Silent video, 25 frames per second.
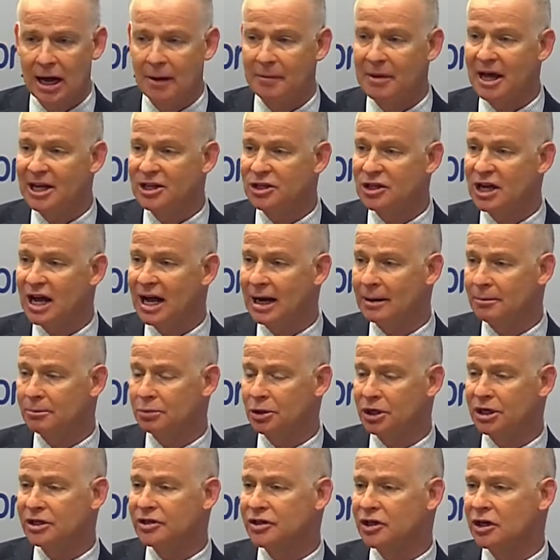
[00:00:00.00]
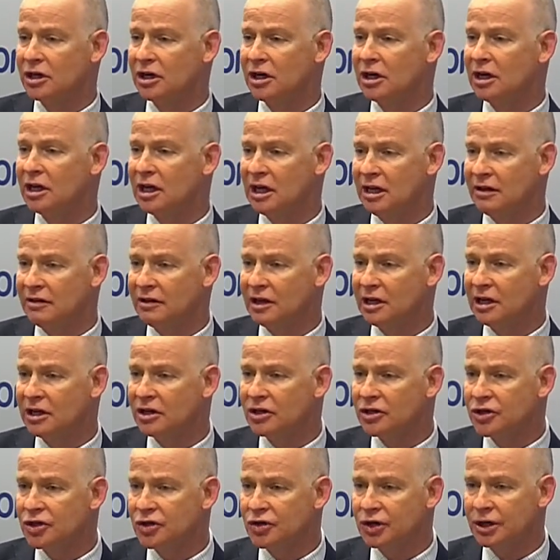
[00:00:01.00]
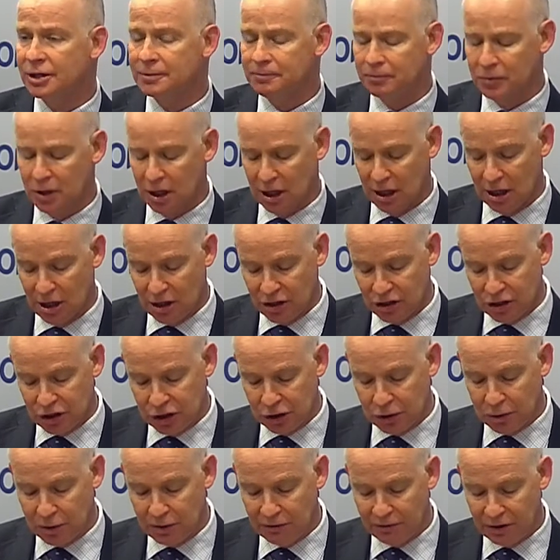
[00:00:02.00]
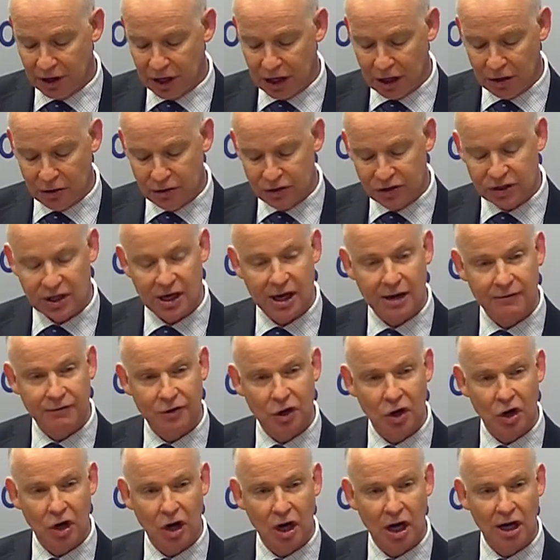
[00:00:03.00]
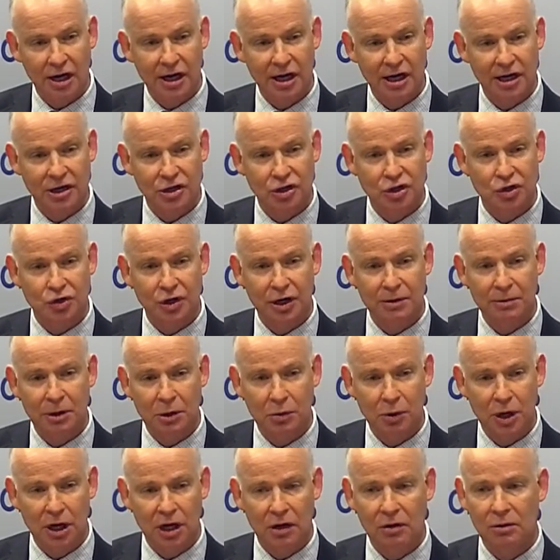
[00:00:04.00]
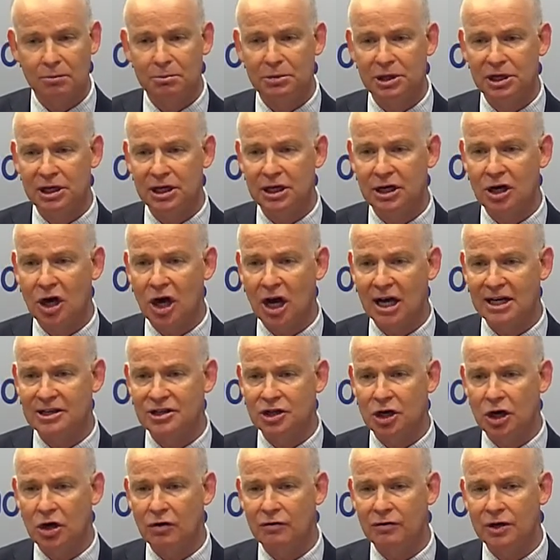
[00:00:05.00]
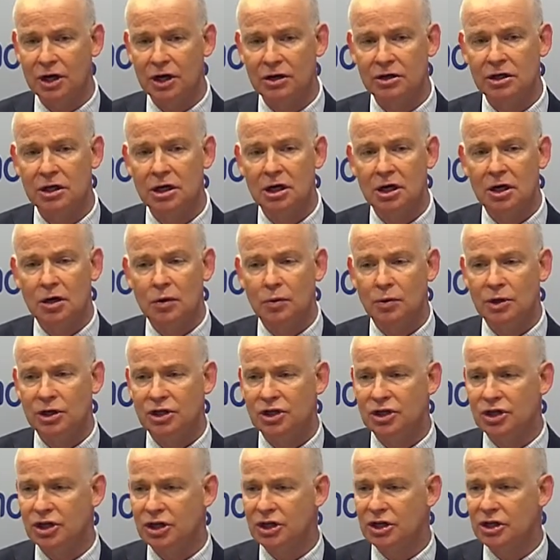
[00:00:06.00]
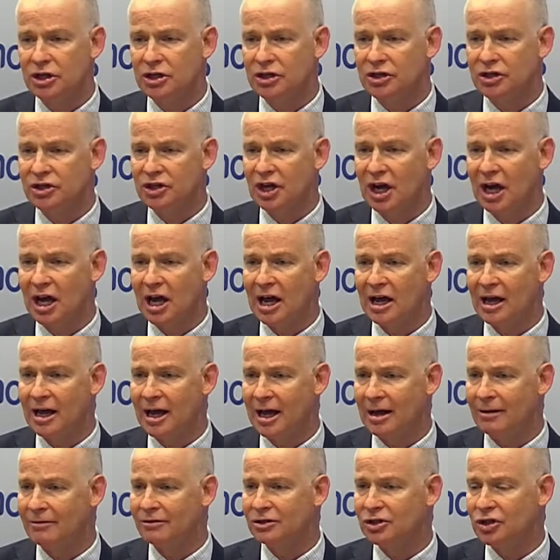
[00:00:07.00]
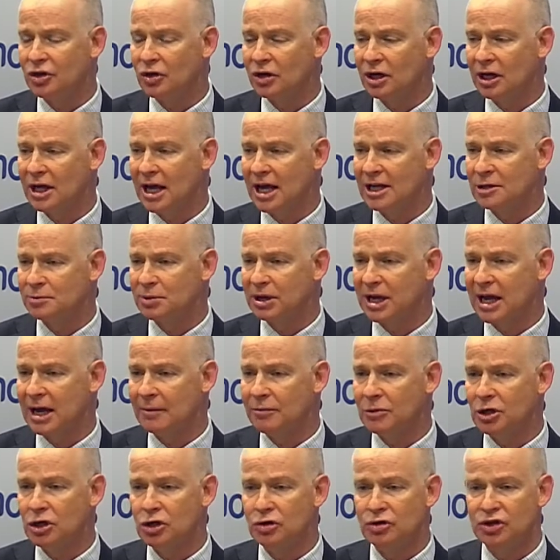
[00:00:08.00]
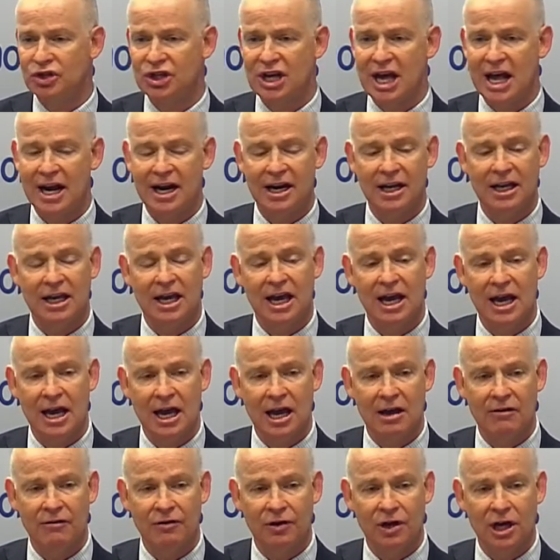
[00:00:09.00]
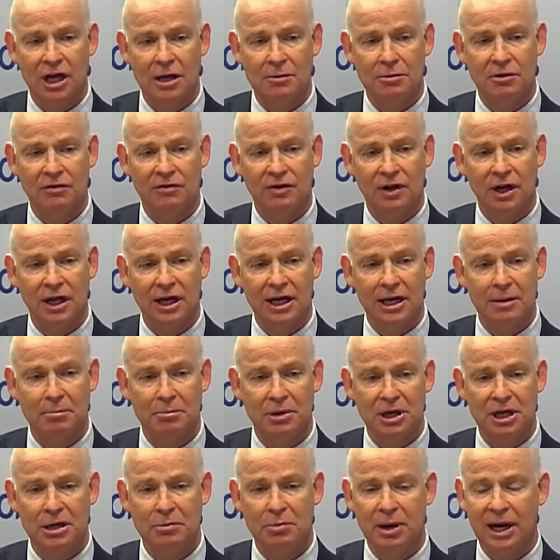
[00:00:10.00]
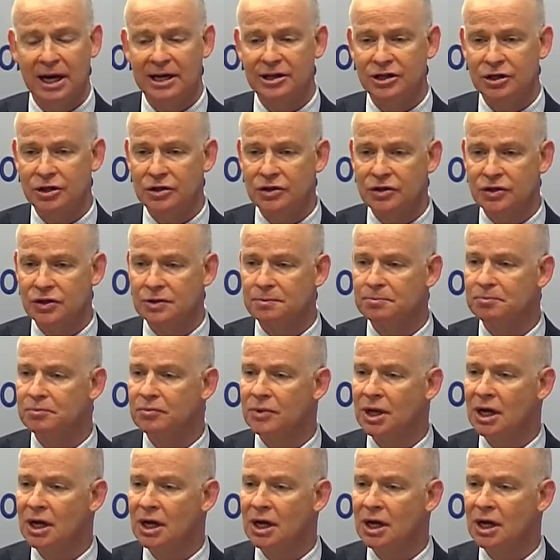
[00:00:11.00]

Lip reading: That's unprecedented in the industry. Two of those have gone extremely well, being IDELVION, which is certainly has become the new standard of care for hemophilia B patients.